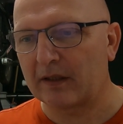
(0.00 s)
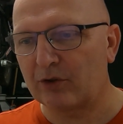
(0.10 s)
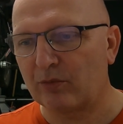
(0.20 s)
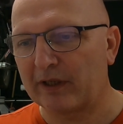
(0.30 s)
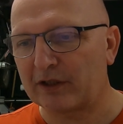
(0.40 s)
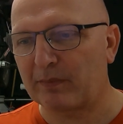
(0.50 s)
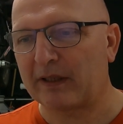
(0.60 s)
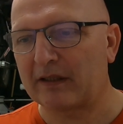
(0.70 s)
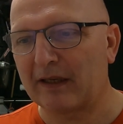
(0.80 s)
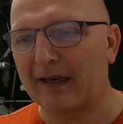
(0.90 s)
you will
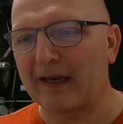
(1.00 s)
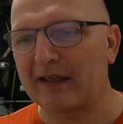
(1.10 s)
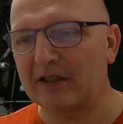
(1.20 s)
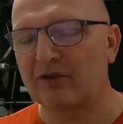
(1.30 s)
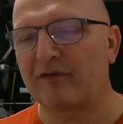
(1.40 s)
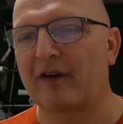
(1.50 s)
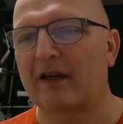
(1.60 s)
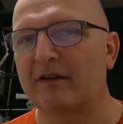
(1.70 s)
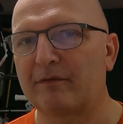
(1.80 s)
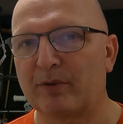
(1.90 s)
expect
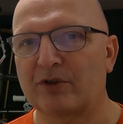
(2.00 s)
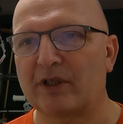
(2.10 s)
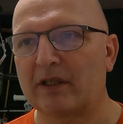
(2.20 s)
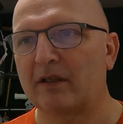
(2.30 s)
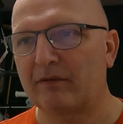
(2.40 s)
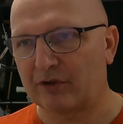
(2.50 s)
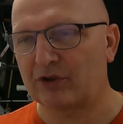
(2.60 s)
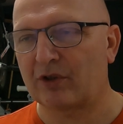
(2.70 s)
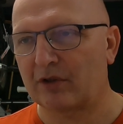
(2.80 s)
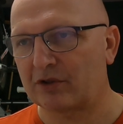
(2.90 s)
95% of the
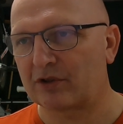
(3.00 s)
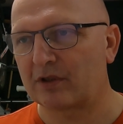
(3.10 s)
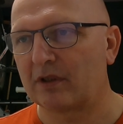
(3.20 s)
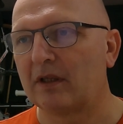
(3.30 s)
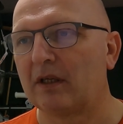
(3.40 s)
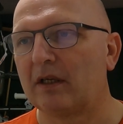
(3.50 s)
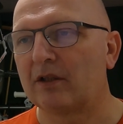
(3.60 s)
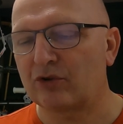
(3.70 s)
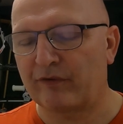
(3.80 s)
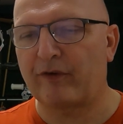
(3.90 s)
shots
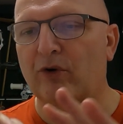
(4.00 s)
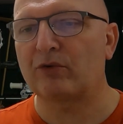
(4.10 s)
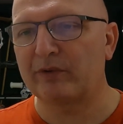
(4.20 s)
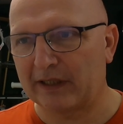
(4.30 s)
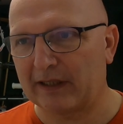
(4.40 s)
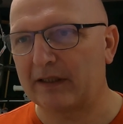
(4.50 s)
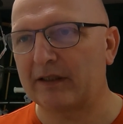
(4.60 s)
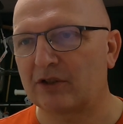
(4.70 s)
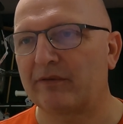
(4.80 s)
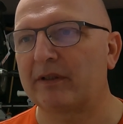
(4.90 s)
to fall within that
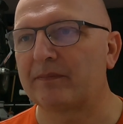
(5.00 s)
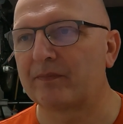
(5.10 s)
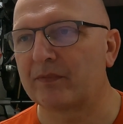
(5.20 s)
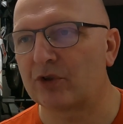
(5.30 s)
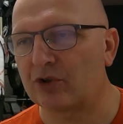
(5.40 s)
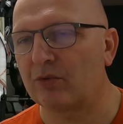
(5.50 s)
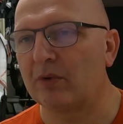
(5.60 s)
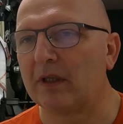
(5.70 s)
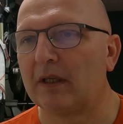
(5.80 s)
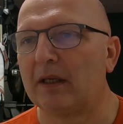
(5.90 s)
interval.
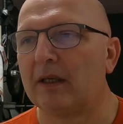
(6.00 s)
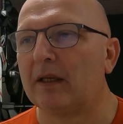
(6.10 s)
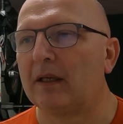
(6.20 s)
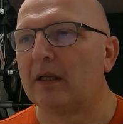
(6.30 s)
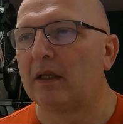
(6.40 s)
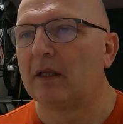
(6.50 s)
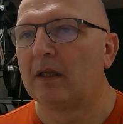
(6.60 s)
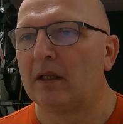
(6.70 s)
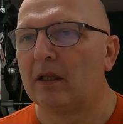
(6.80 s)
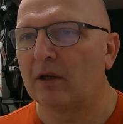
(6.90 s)
So,
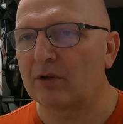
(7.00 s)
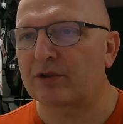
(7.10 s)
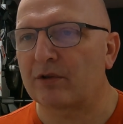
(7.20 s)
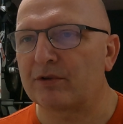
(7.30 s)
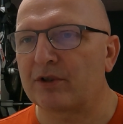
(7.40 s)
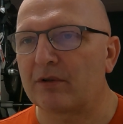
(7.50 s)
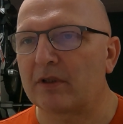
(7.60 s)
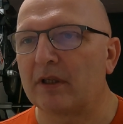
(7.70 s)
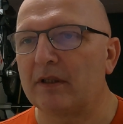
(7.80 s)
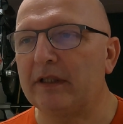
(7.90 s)
long story
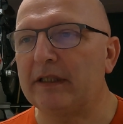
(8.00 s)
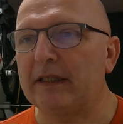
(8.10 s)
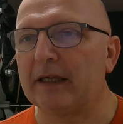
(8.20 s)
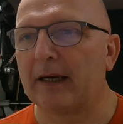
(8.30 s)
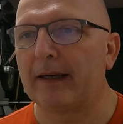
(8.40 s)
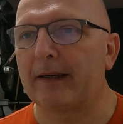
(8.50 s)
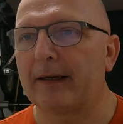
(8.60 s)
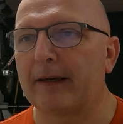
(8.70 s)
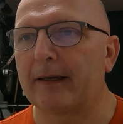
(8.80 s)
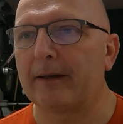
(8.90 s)
short, the
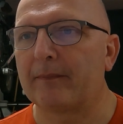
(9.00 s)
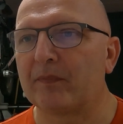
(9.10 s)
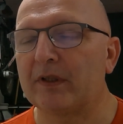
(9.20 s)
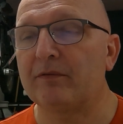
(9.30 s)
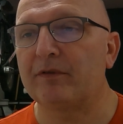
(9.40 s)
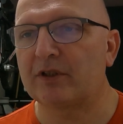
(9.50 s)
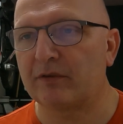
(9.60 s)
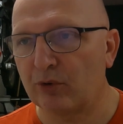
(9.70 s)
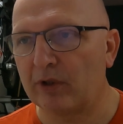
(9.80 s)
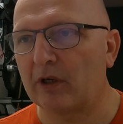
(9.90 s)

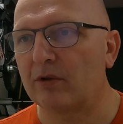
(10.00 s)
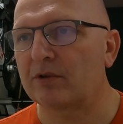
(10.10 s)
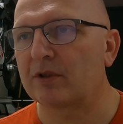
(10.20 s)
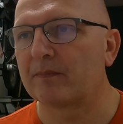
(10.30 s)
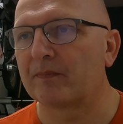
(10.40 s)
Vithavuori load,